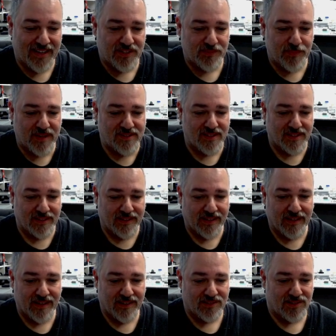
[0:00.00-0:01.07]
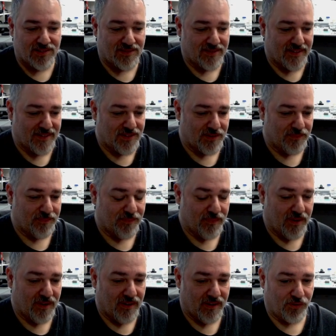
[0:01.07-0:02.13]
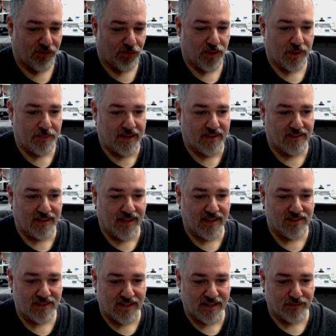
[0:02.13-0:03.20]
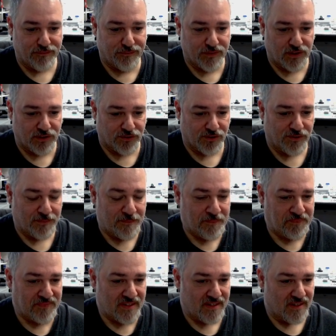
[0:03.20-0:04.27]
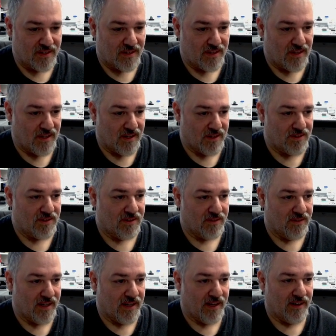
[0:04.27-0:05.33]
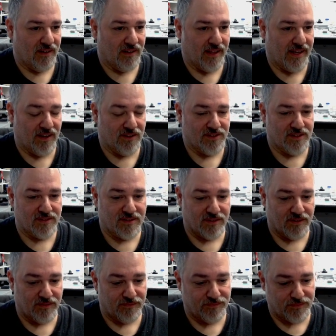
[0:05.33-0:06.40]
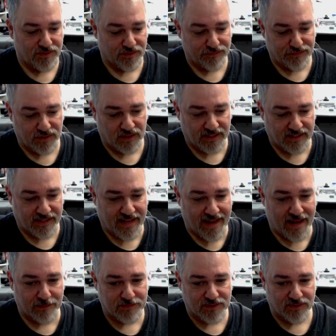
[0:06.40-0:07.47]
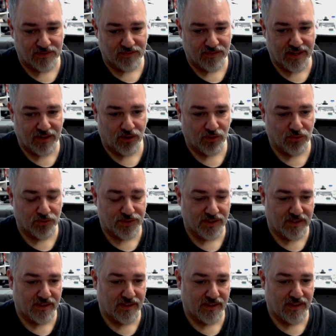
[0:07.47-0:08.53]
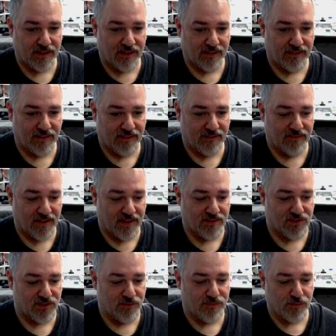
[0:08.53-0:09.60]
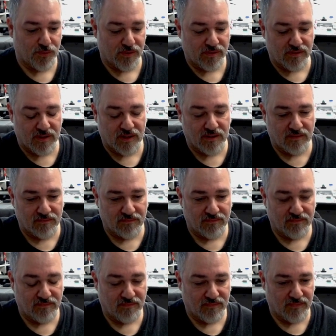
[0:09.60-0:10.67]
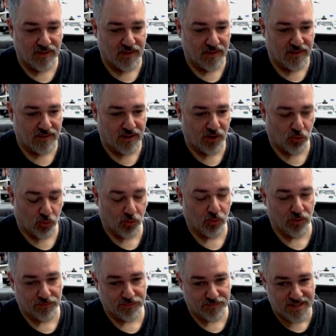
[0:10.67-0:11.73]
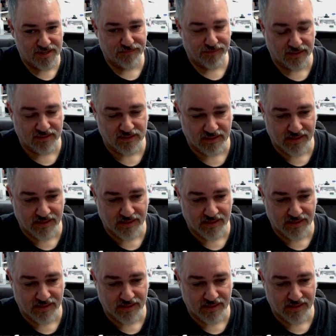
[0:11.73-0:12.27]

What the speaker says: basically an acrylic paint that has like a filler in it that allows it to fill in gaps and holes and so forth in or defects in